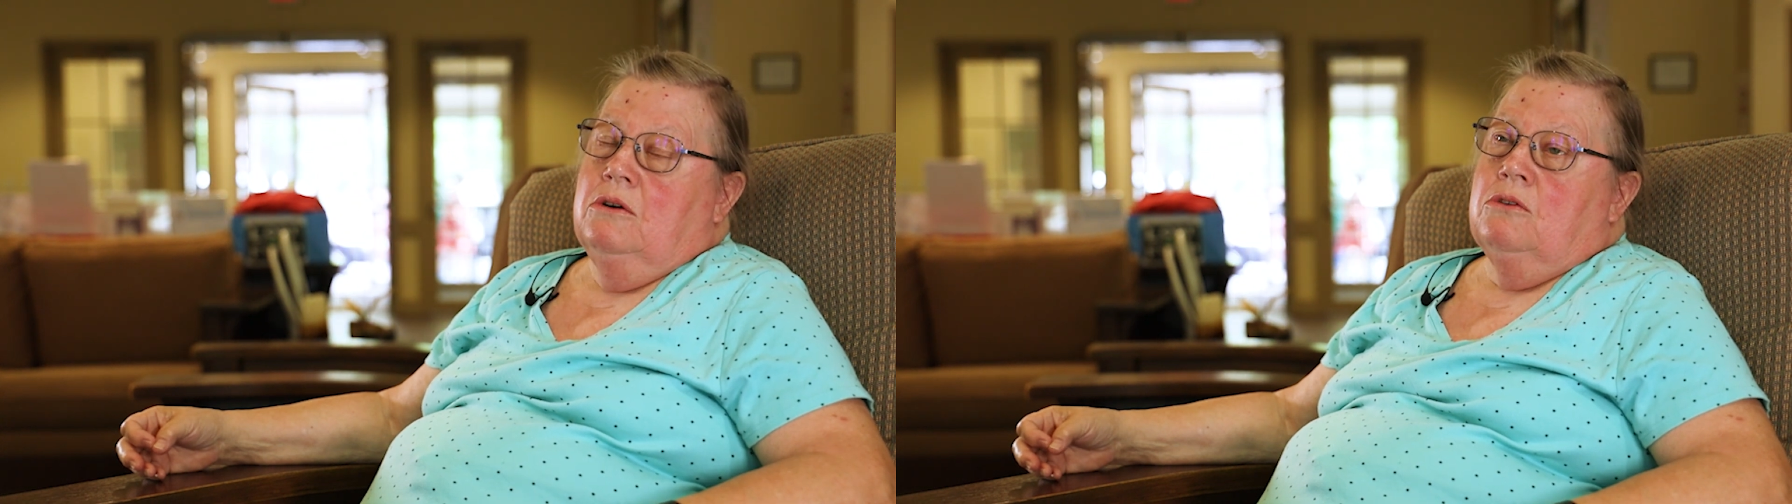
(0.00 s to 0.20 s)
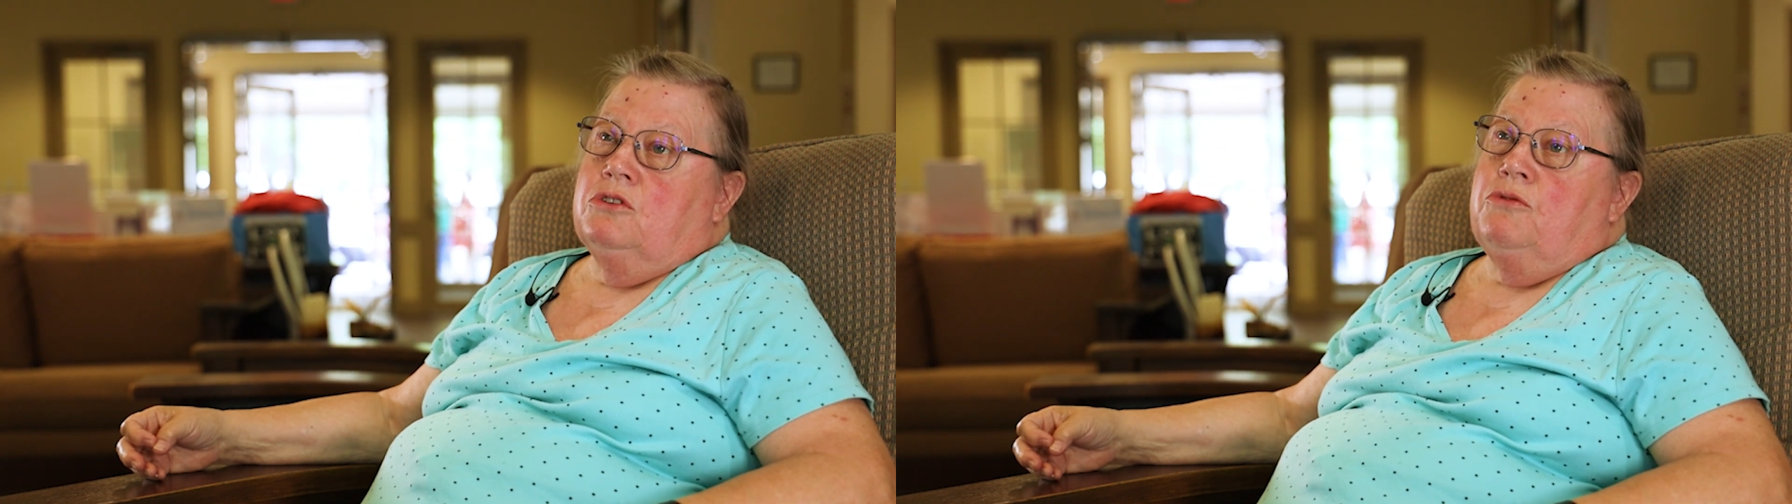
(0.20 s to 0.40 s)

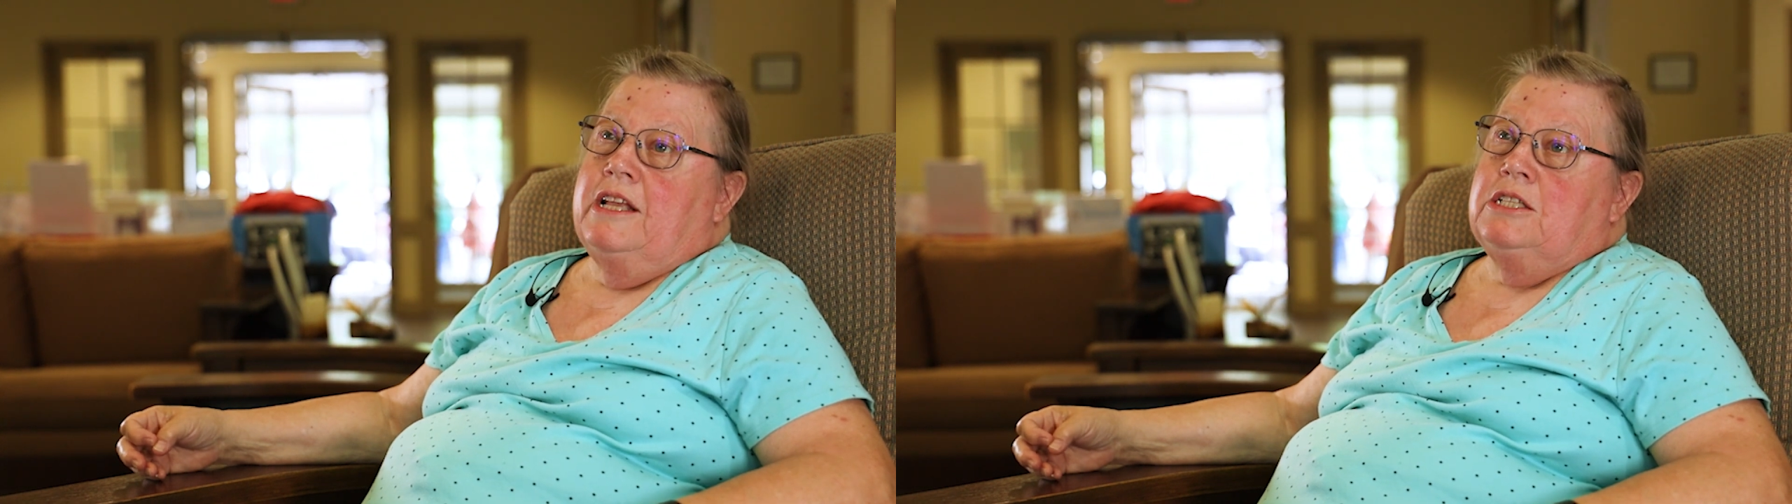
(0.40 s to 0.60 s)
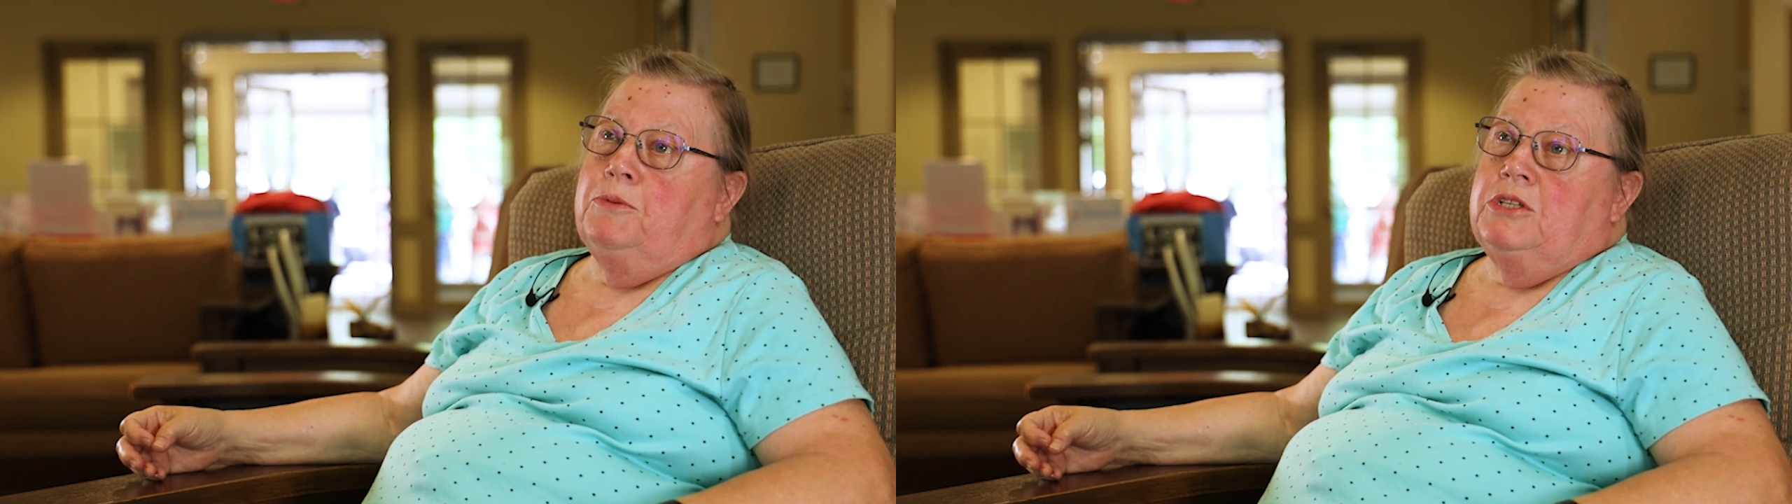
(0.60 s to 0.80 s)
or
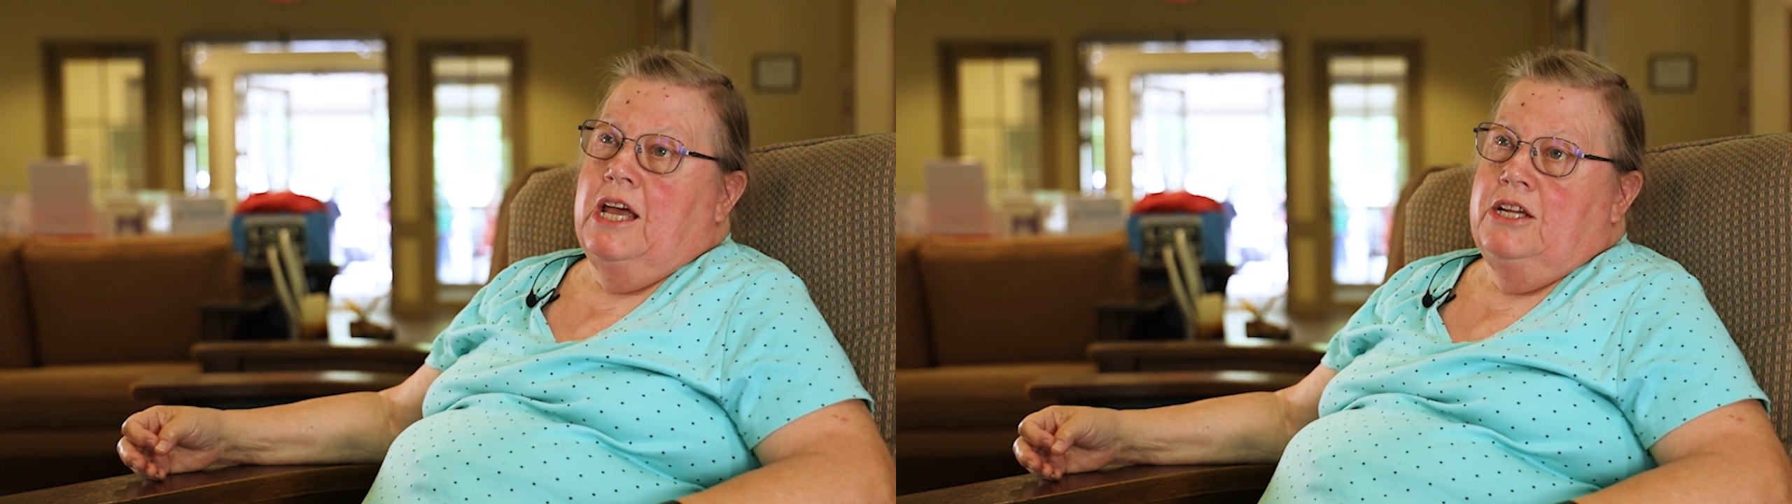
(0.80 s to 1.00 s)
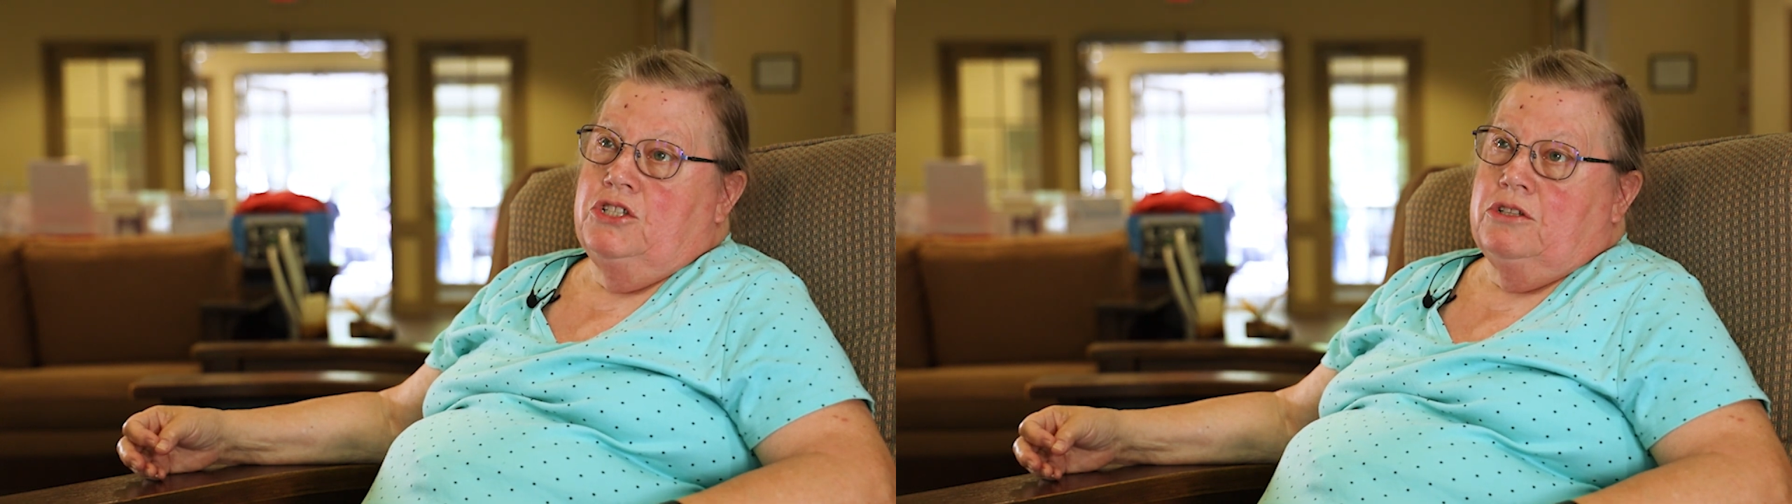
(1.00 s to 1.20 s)

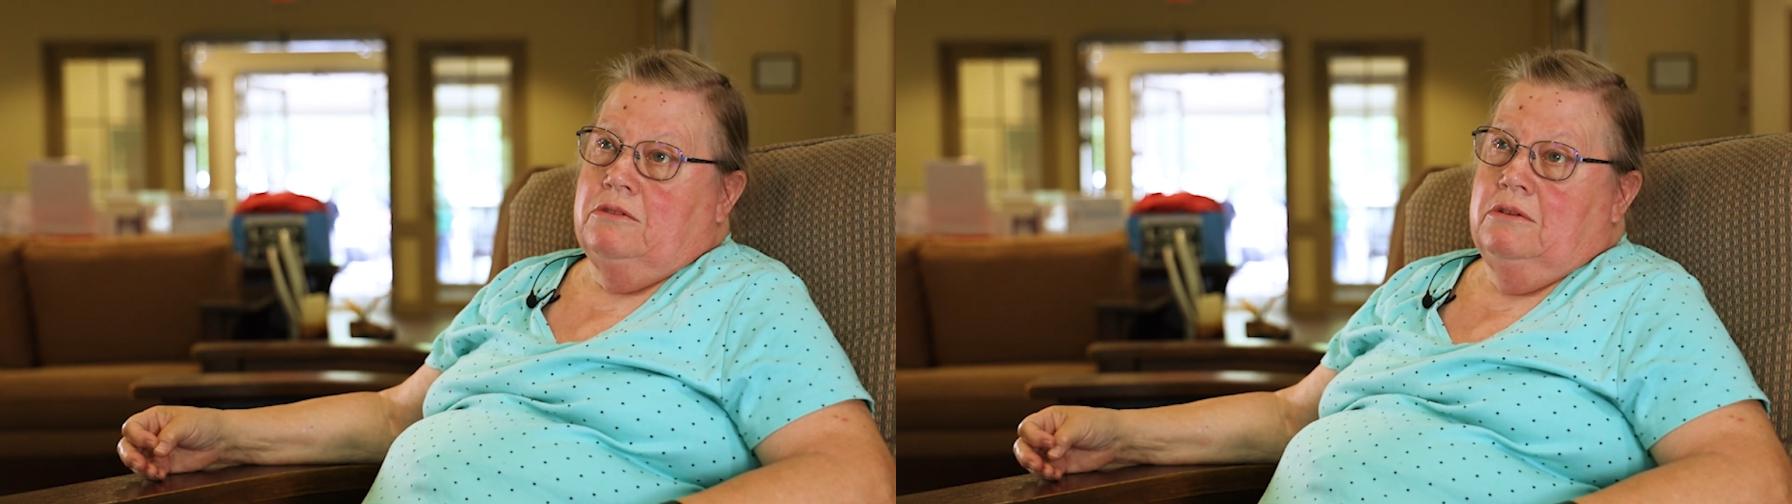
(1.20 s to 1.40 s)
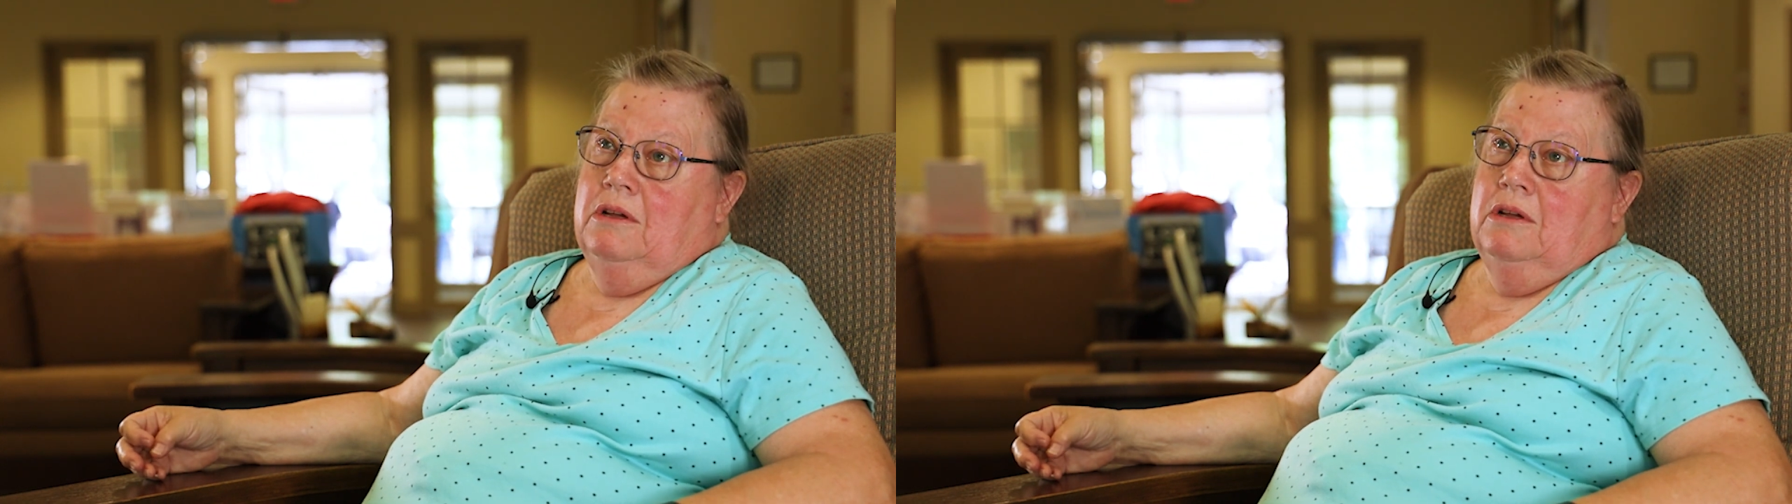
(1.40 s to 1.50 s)
transportation